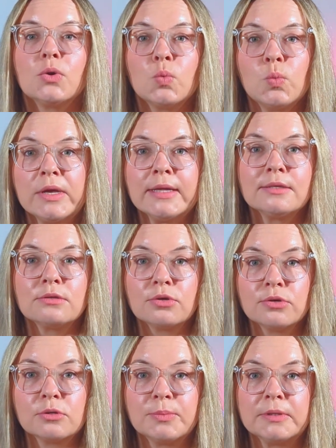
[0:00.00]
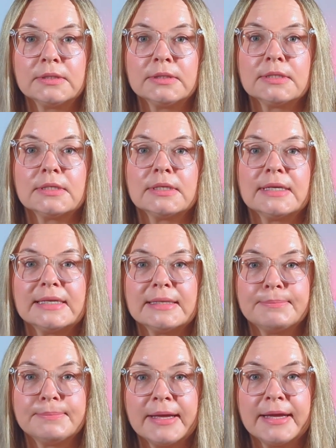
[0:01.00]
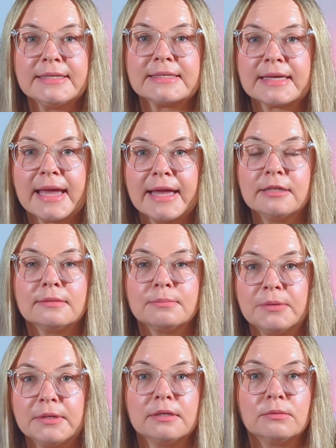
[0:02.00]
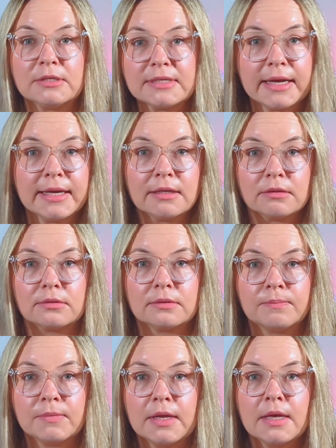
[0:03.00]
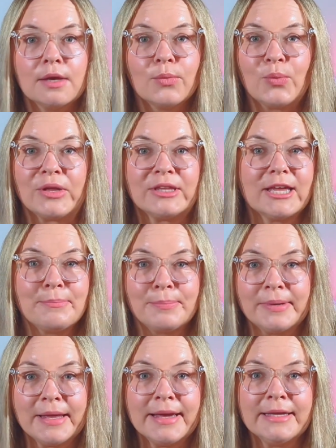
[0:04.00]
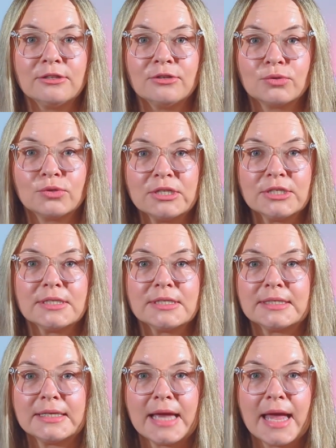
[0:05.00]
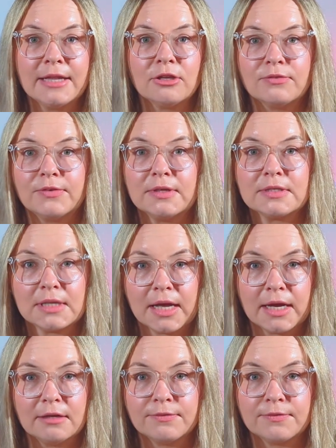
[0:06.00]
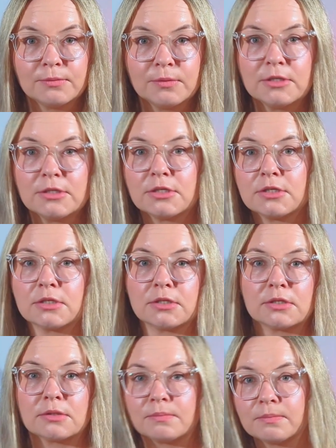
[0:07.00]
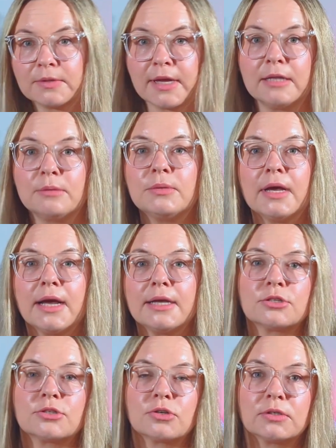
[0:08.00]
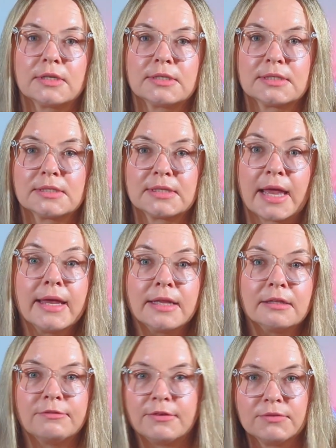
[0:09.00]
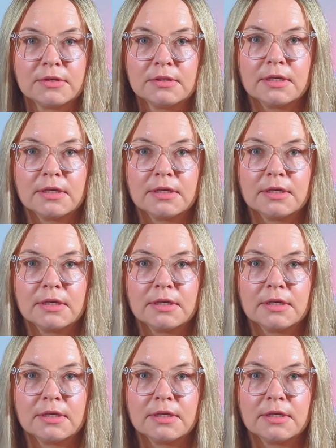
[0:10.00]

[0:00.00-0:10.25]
wind turbines blades can be recycled. When a blade reaches the end of its life, which can be as short as 10, 15